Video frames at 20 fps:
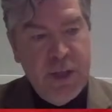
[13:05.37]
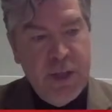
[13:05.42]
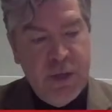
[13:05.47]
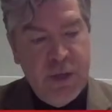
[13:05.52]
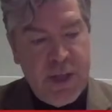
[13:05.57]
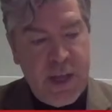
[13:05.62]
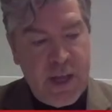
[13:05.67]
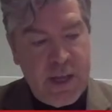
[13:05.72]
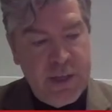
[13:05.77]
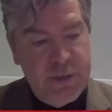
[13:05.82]

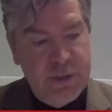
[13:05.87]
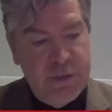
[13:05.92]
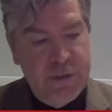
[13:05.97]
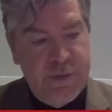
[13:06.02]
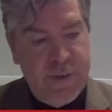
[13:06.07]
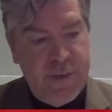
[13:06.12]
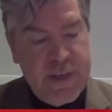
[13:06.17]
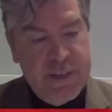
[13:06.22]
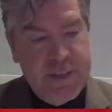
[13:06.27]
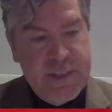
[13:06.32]
UK sort of
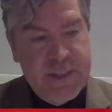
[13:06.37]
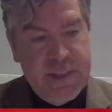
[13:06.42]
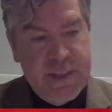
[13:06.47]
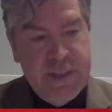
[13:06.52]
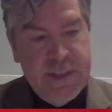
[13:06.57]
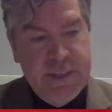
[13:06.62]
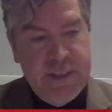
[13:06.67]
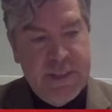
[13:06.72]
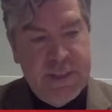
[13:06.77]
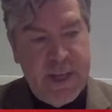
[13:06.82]
faces
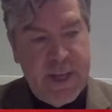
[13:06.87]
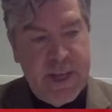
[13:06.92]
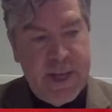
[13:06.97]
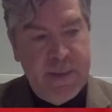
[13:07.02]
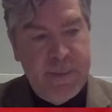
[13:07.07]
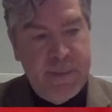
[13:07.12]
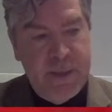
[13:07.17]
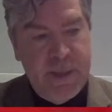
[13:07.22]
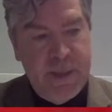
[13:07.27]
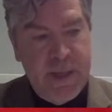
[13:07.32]
into that
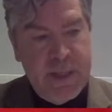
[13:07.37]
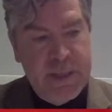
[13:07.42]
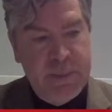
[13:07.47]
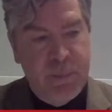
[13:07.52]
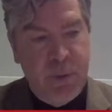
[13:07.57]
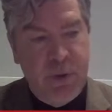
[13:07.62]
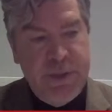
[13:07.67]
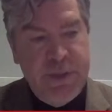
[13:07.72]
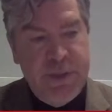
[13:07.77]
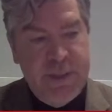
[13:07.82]
and gets
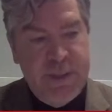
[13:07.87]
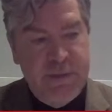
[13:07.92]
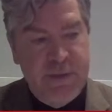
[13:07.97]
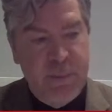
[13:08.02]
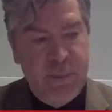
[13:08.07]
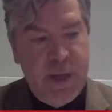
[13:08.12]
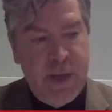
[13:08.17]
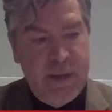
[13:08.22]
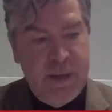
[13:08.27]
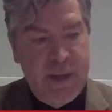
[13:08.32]
positive
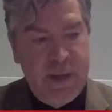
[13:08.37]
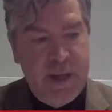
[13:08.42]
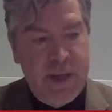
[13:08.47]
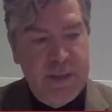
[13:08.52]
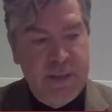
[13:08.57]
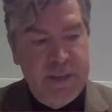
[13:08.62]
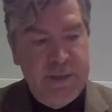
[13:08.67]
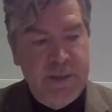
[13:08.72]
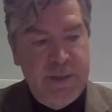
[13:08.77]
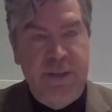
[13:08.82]
about that
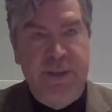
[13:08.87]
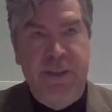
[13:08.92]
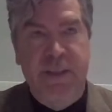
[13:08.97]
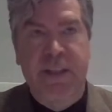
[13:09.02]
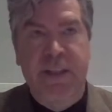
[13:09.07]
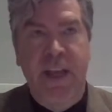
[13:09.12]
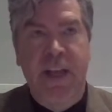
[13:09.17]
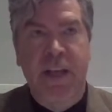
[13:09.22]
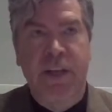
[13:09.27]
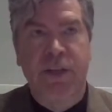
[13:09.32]
and starts
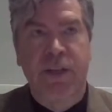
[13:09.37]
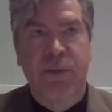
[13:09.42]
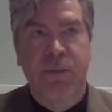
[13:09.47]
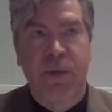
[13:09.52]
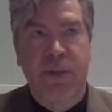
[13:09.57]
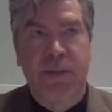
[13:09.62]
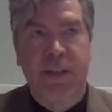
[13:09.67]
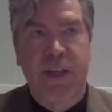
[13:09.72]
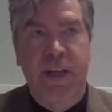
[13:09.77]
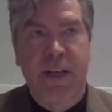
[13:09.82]
engaging
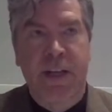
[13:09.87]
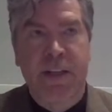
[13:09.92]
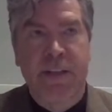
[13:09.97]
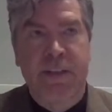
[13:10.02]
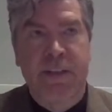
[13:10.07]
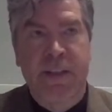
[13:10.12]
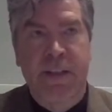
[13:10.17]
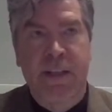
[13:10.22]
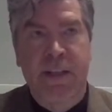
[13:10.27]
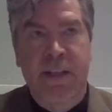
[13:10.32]
with that, I
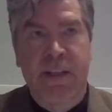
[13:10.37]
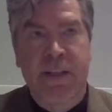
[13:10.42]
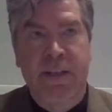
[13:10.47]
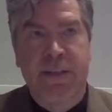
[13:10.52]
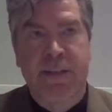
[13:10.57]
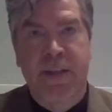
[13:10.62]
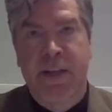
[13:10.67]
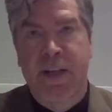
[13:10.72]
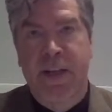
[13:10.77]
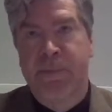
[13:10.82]
think is
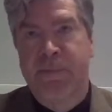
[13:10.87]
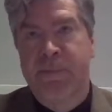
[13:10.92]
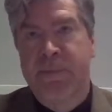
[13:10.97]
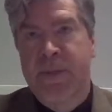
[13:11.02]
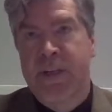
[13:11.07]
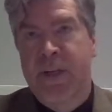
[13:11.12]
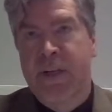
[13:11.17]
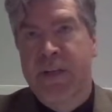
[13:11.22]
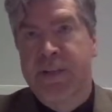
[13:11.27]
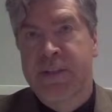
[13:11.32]

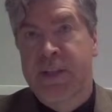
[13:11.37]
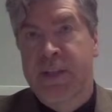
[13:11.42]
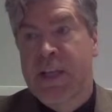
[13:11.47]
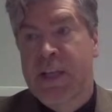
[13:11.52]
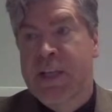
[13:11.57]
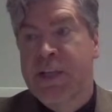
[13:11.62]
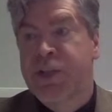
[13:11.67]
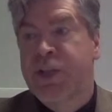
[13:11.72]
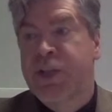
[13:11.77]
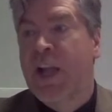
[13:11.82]
it's a
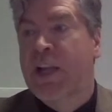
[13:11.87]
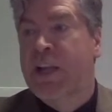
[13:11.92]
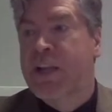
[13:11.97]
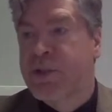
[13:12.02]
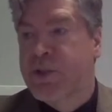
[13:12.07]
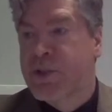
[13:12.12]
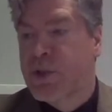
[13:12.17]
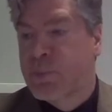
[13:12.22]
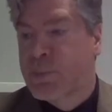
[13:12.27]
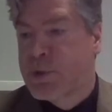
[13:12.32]
key challenge
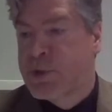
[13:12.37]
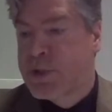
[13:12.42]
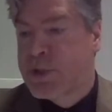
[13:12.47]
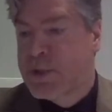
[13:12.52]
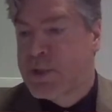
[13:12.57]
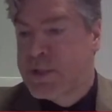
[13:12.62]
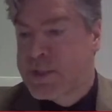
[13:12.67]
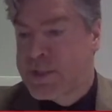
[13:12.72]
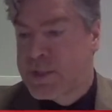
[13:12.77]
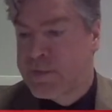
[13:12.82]
and
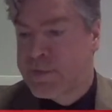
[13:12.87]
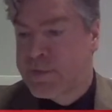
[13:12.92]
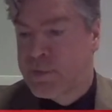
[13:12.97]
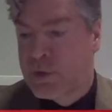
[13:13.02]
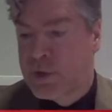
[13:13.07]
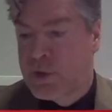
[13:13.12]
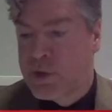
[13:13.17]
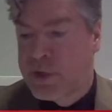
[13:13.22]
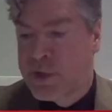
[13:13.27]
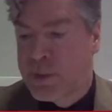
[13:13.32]
opportunity for a
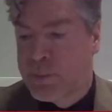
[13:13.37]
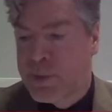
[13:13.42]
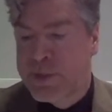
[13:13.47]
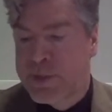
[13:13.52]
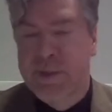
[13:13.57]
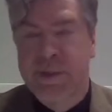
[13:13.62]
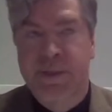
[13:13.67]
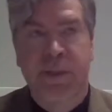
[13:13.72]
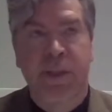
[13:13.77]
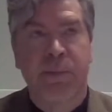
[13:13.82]
lot of the
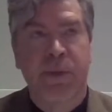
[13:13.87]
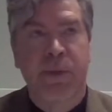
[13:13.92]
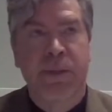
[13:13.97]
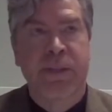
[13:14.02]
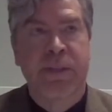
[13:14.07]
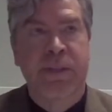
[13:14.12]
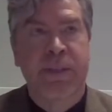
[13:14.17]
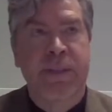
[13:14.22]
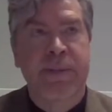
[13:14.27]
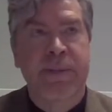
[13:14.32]
business community.